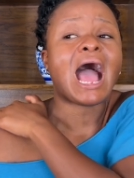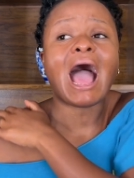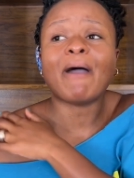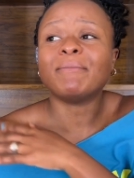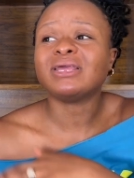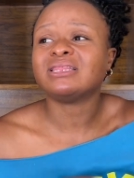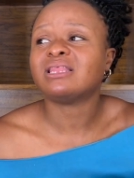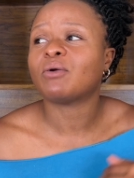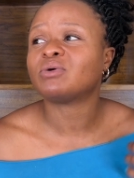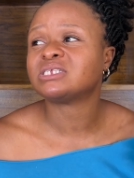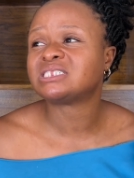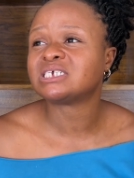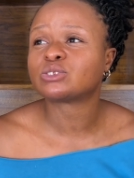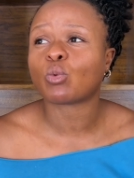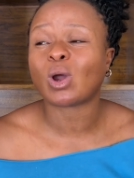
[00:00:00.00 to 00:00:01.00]
I mean, there was
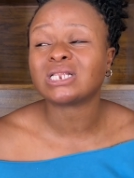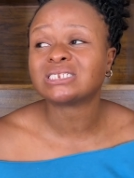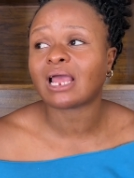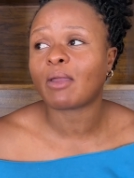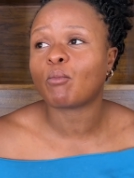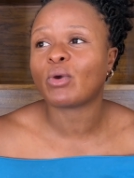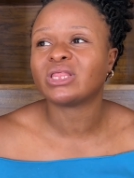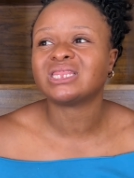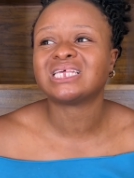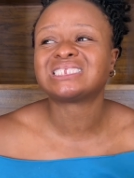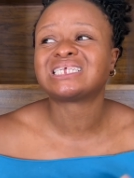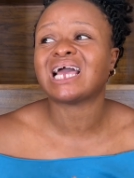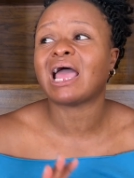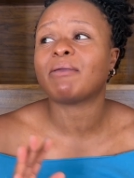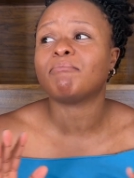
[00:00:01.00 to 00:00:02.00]
this one time when this
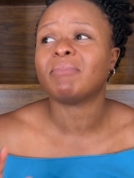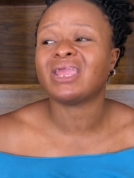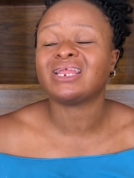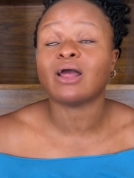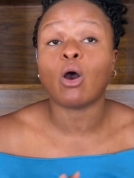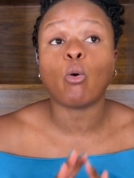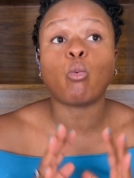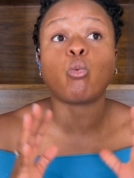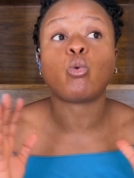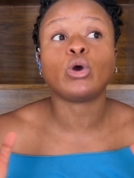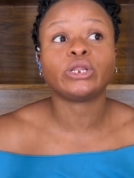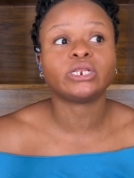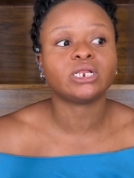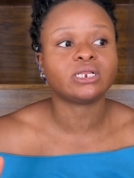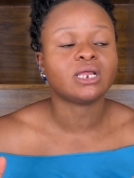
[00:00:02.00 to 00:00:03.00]
guy made a
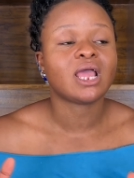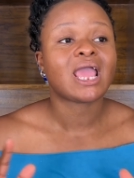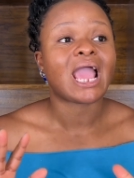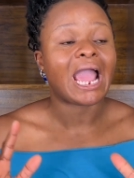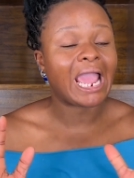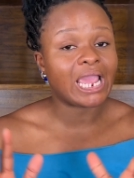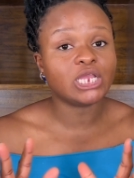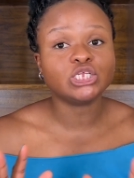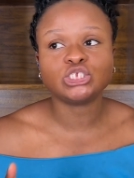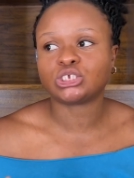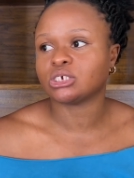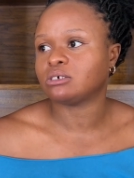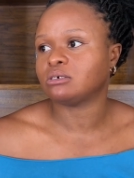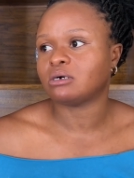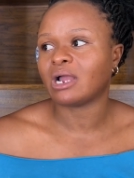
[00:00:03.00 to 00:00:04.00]
wooden angel.